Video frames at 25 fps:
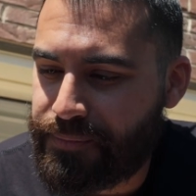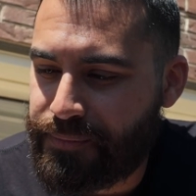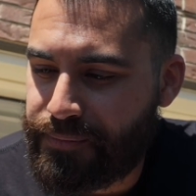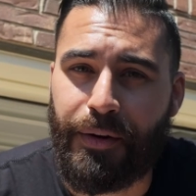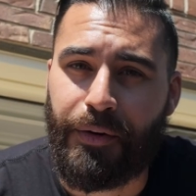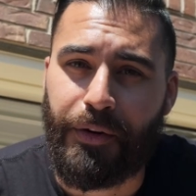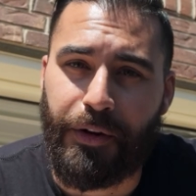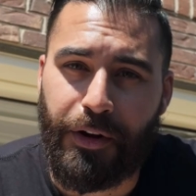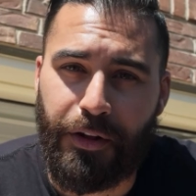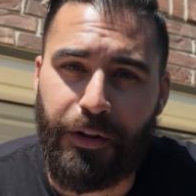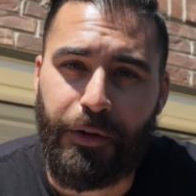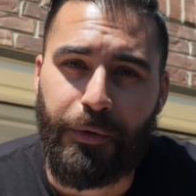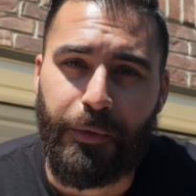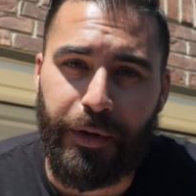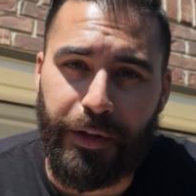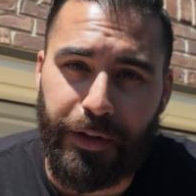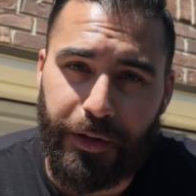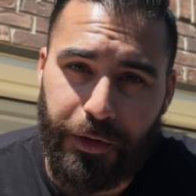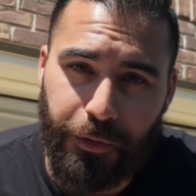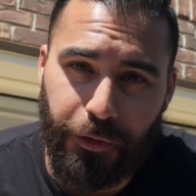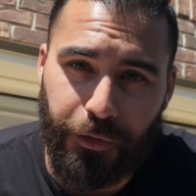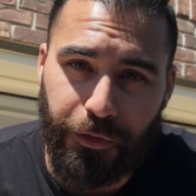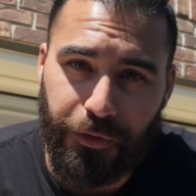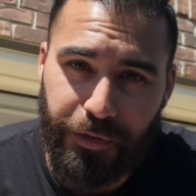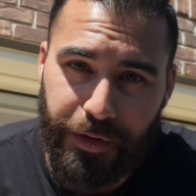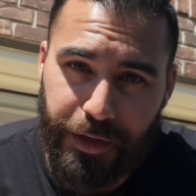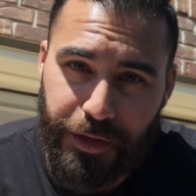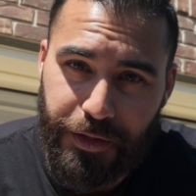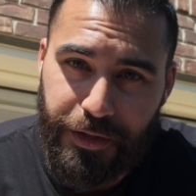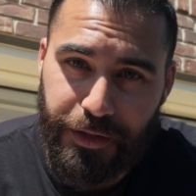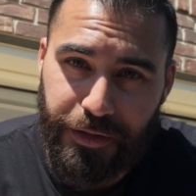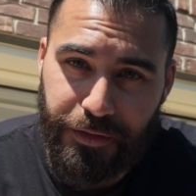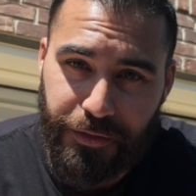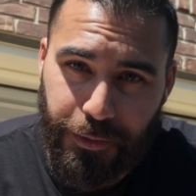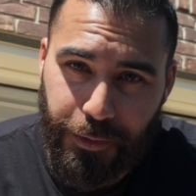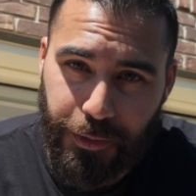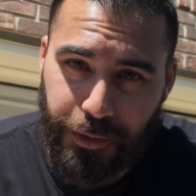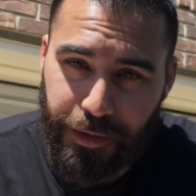Now another really cool
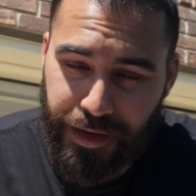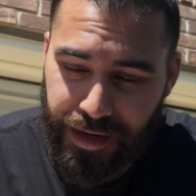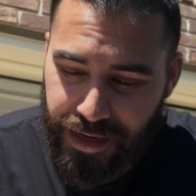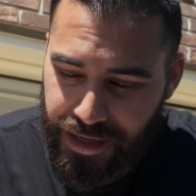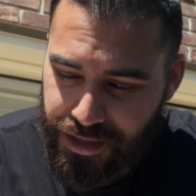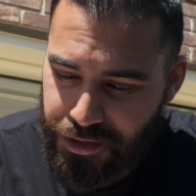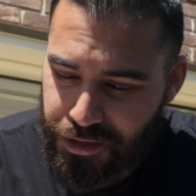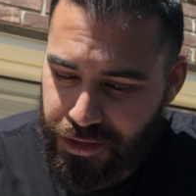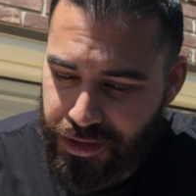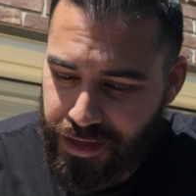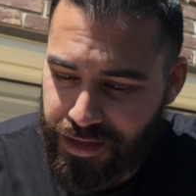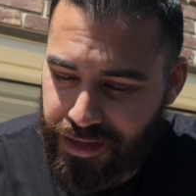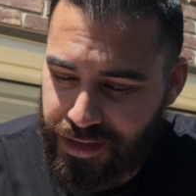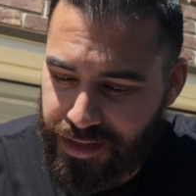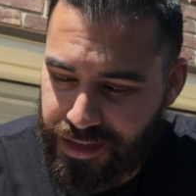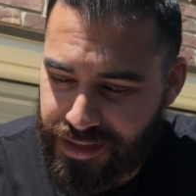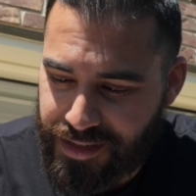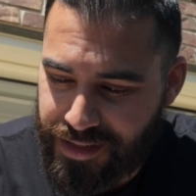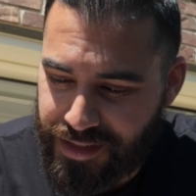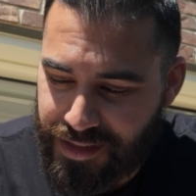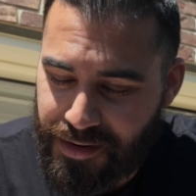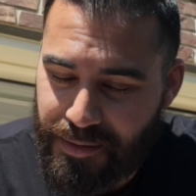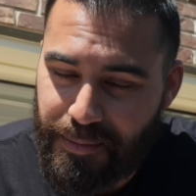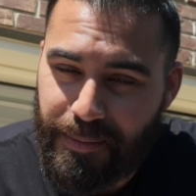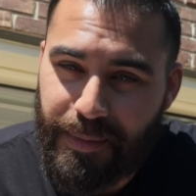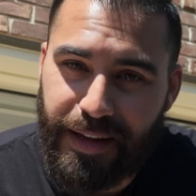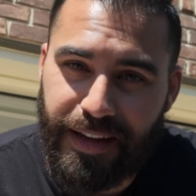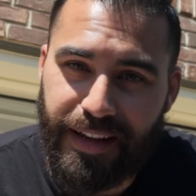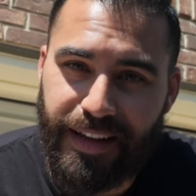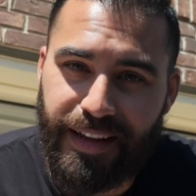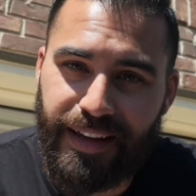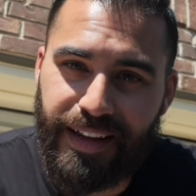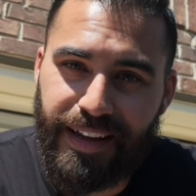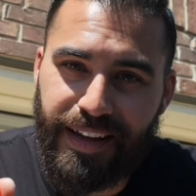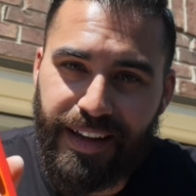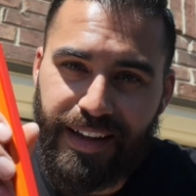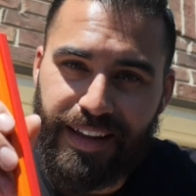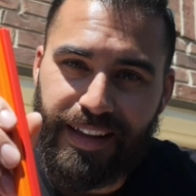feature for Next Gen is going to
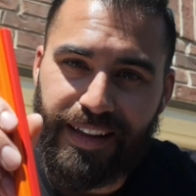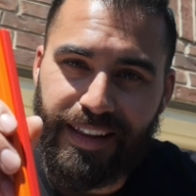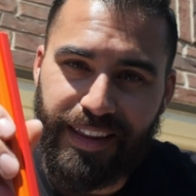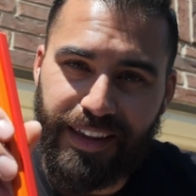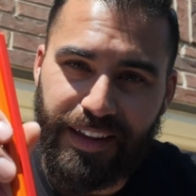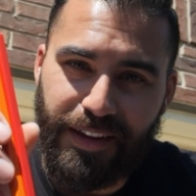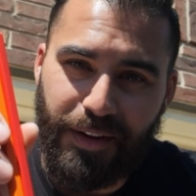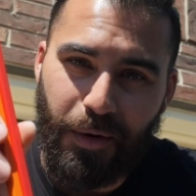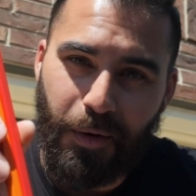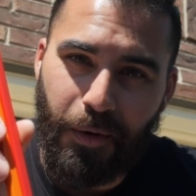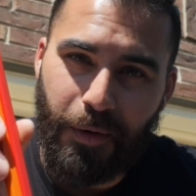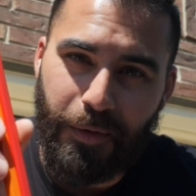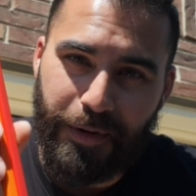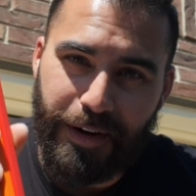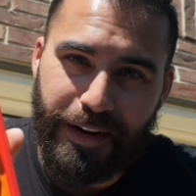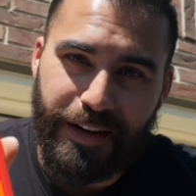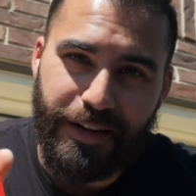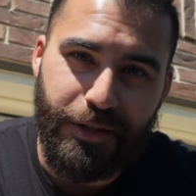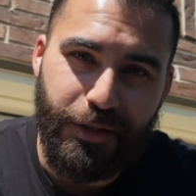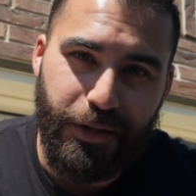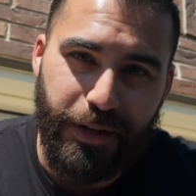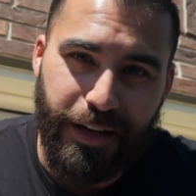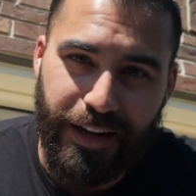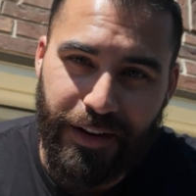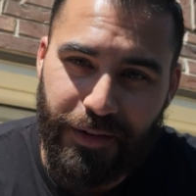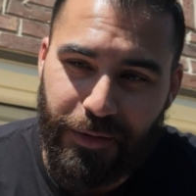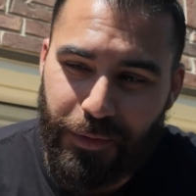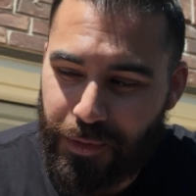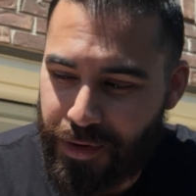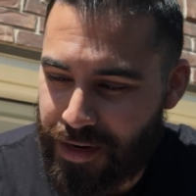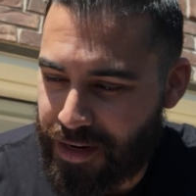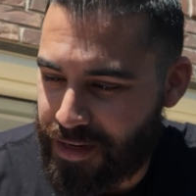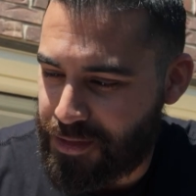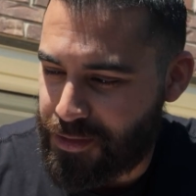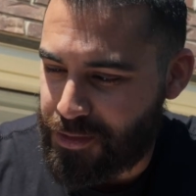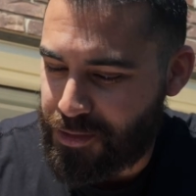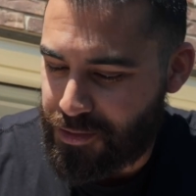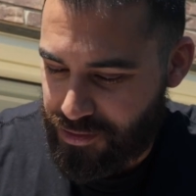be the orange and
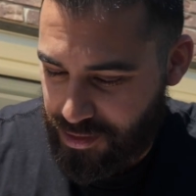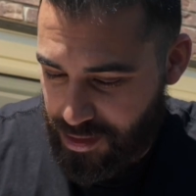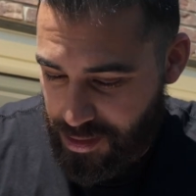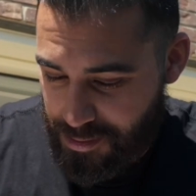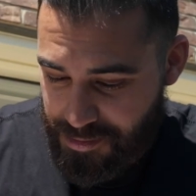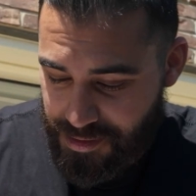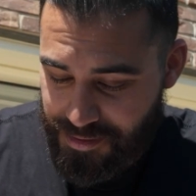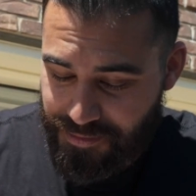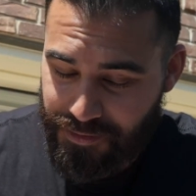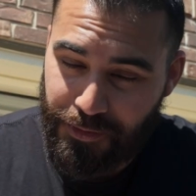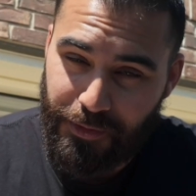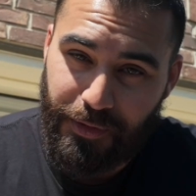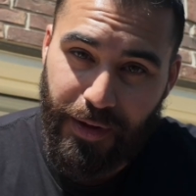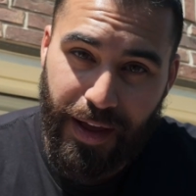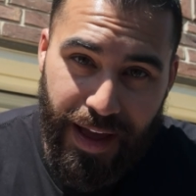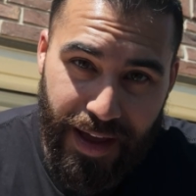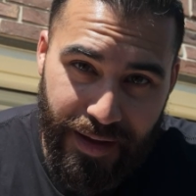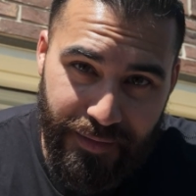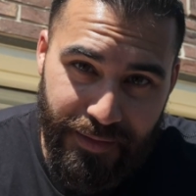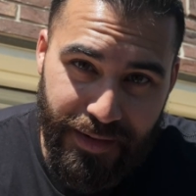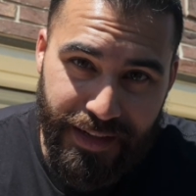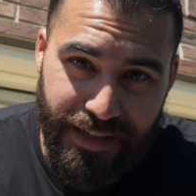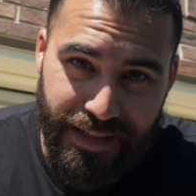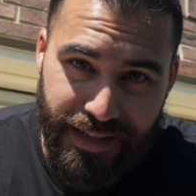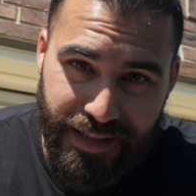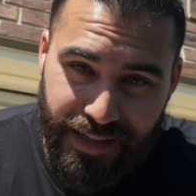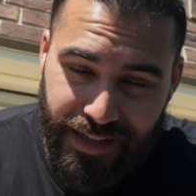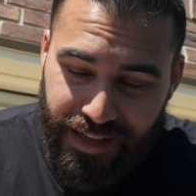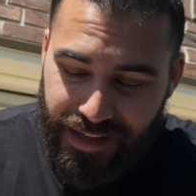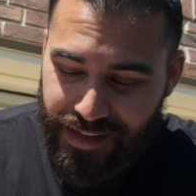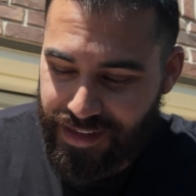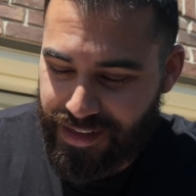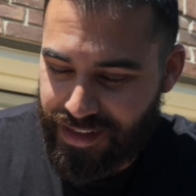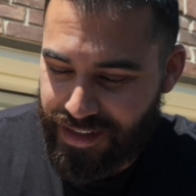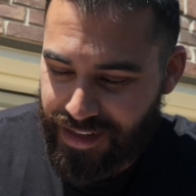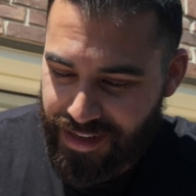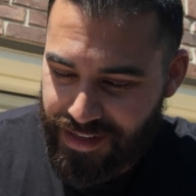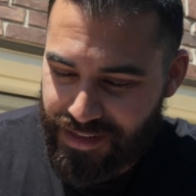red stripes. If you haven't
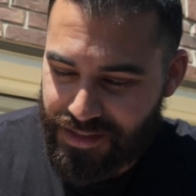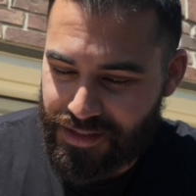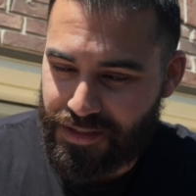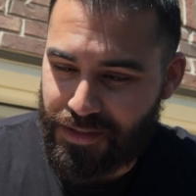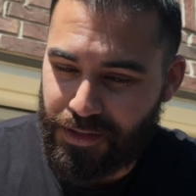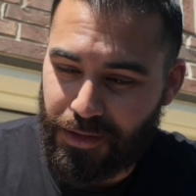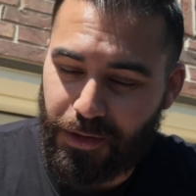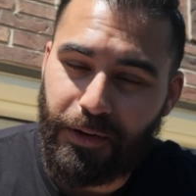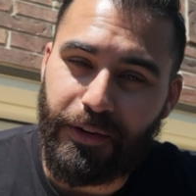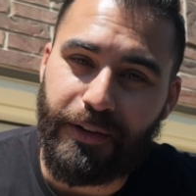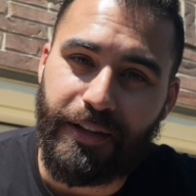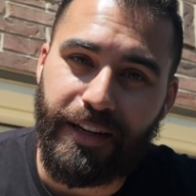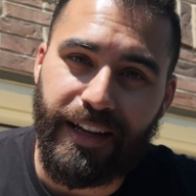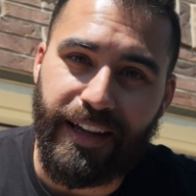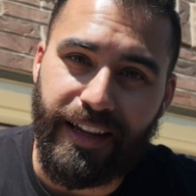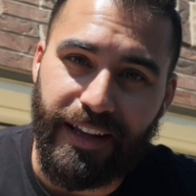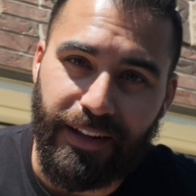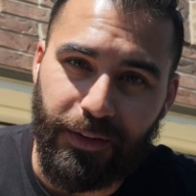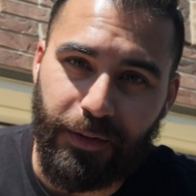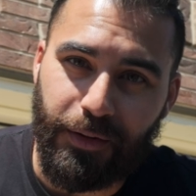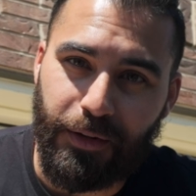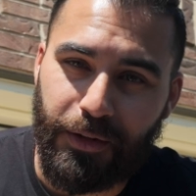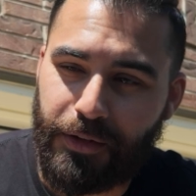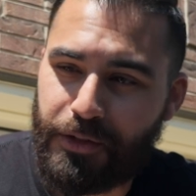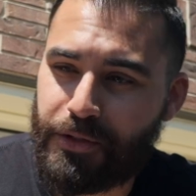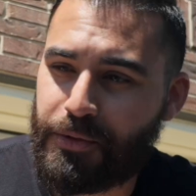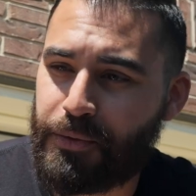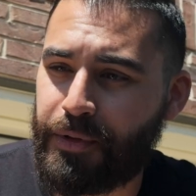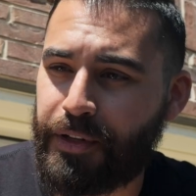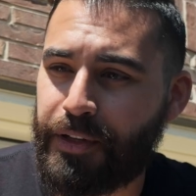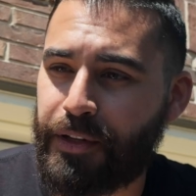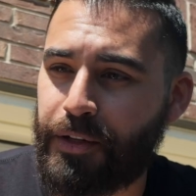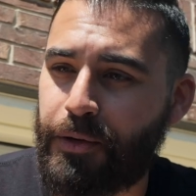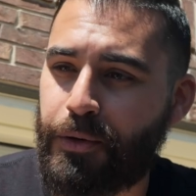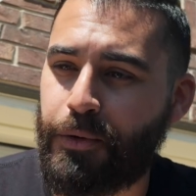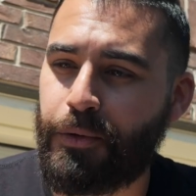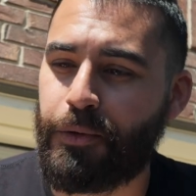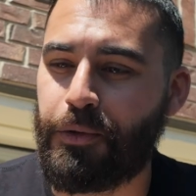seen it installed yet, it looks
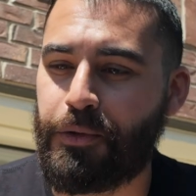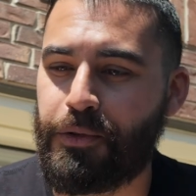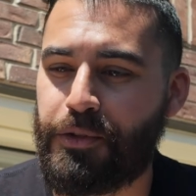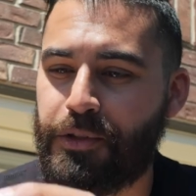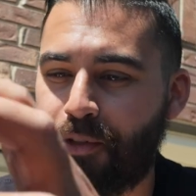really cool.